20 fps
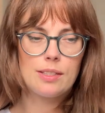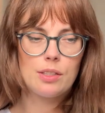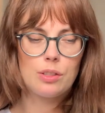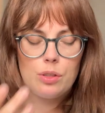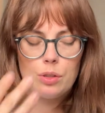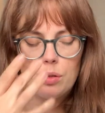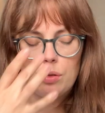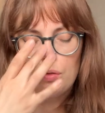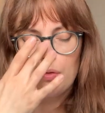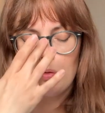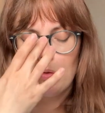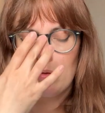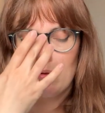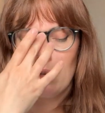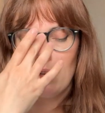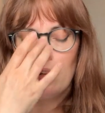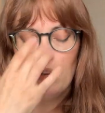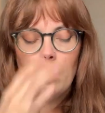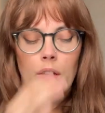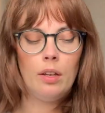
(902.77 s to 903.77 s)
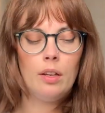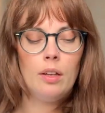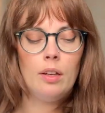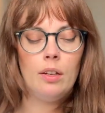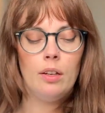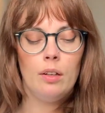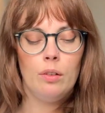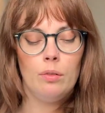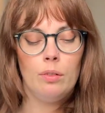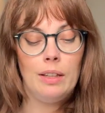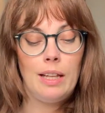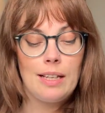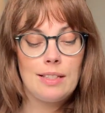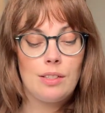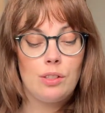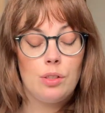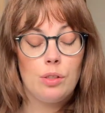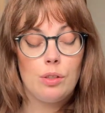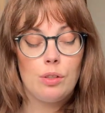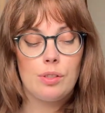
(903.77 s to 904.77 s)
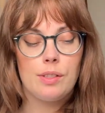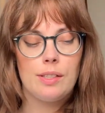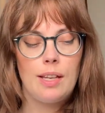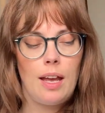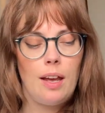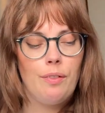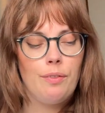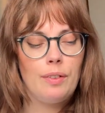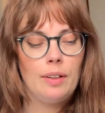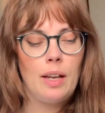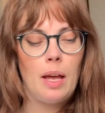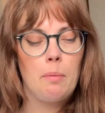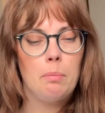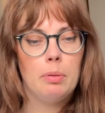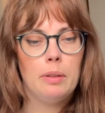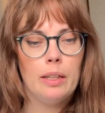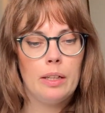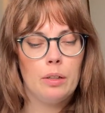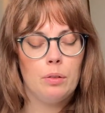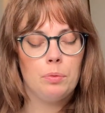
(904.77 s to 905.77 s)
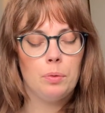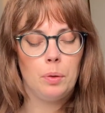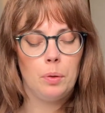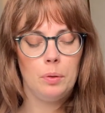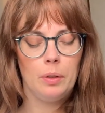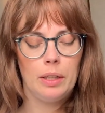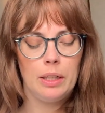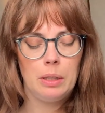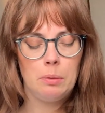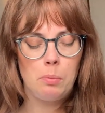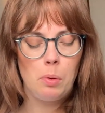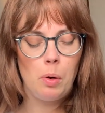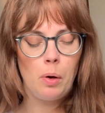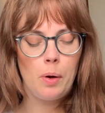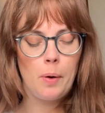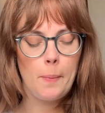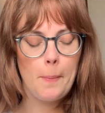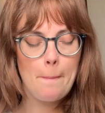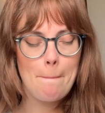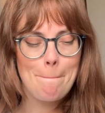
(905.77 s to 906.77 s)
into yourself and not play a role anymore.